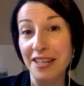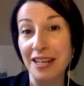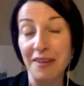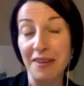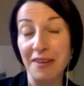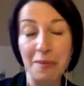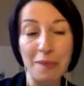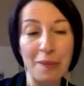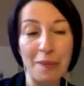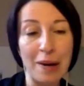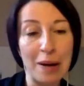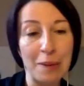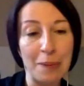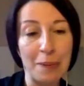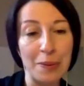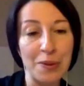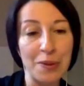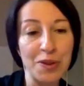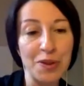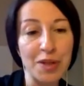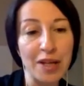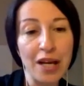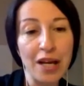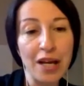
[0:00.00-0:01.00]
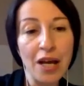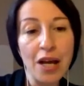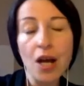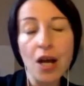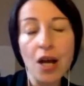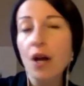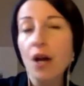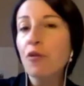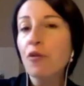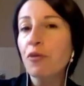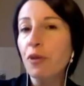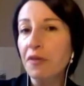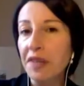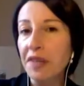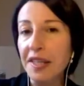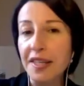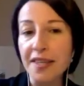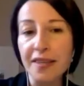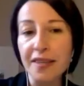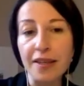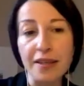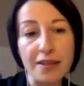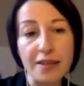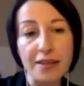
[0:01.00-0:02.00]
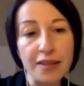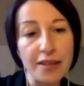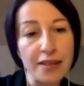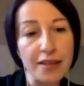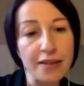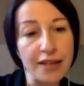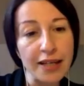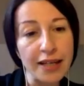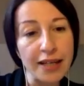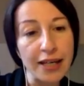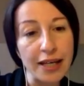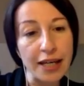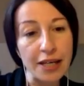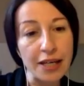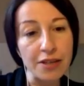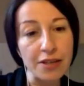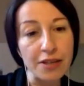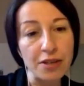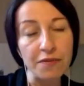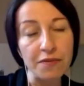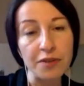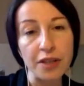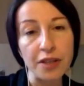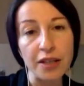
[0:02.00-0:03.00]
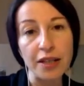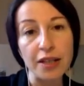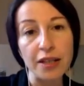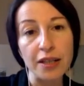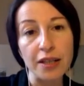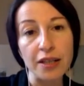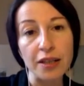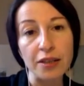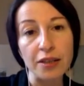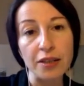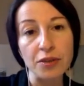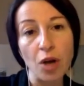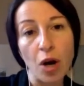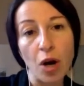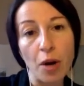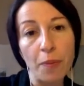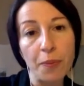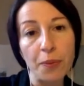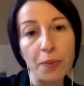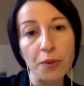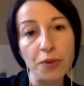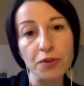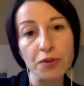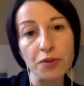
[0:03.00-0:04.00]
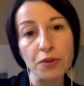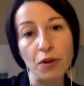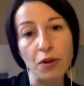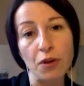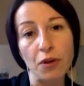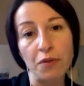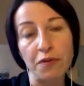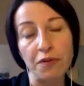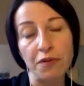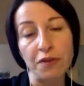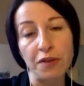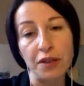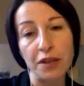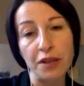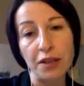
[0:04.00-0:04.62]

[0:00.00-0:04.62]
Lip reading: unpublished. For instance, it is the case of the topos of